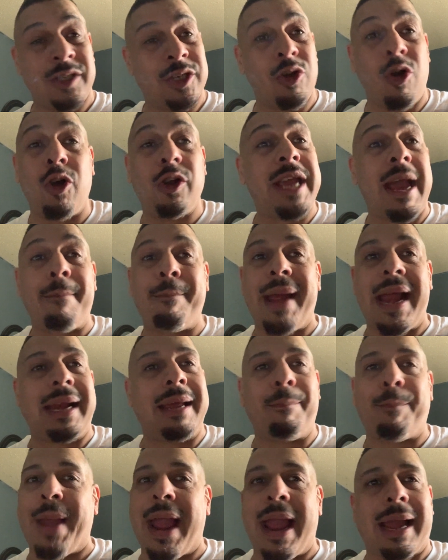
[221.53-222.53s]
All of y'all
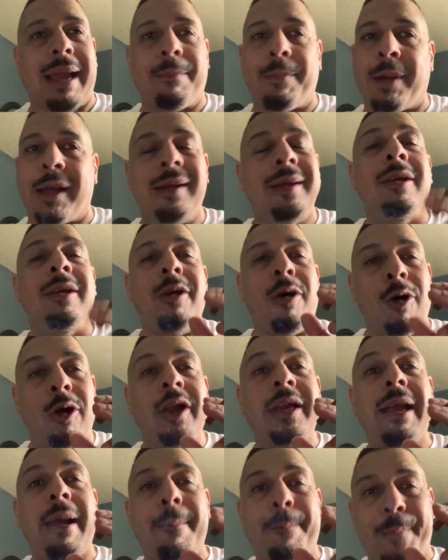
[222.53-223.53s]
Manny Pack, all
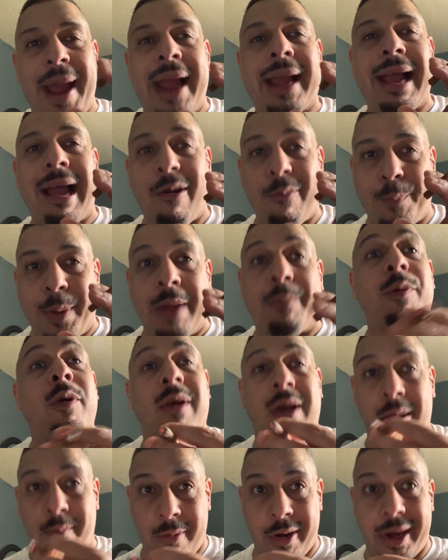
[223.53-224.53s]
of y'all Pacquiao people,
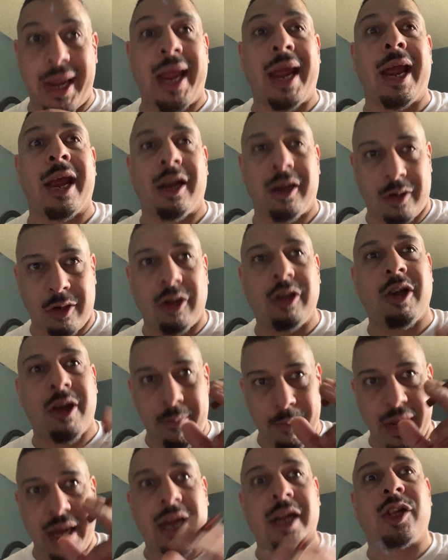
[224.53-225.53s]
come in here
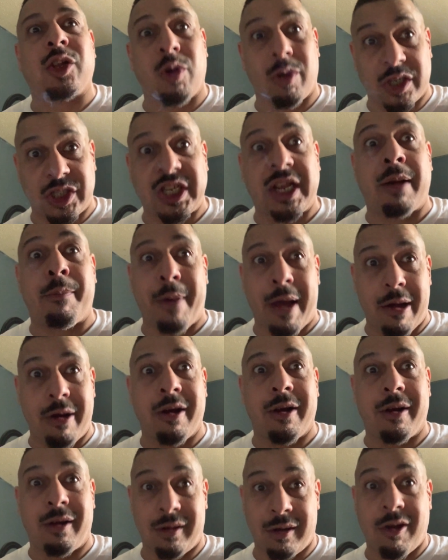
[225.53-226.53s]
and talk shit about
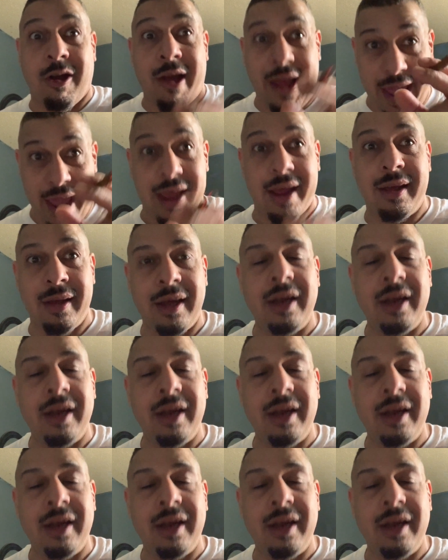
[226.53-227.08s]
Earl. Go ahead.